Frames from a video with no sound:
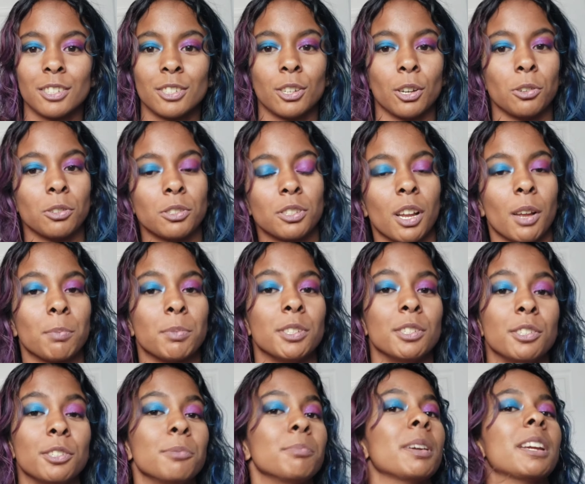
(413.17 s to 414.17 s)
Toe stops
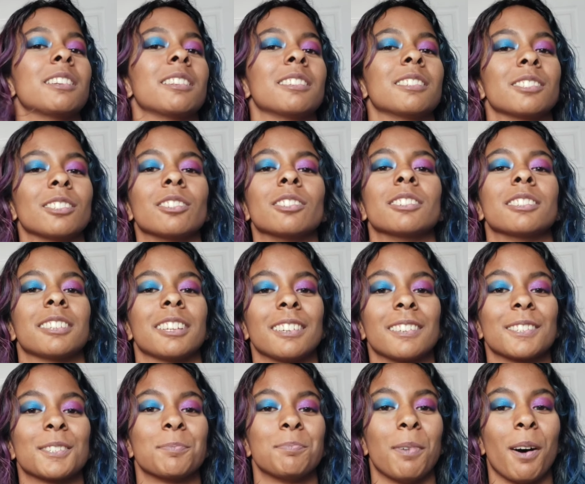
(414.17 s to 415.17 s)
do make certain
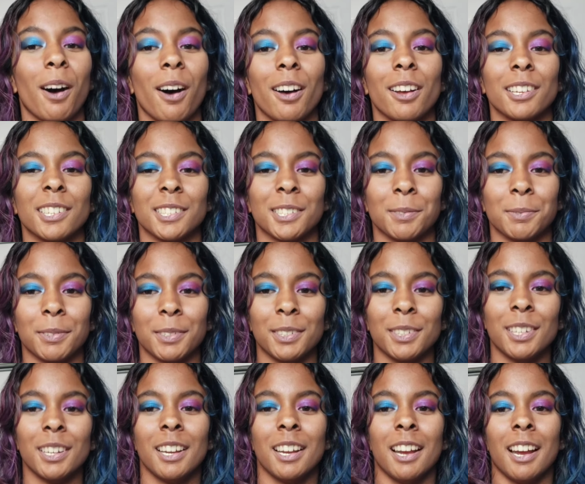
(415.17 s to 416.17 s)
things possible.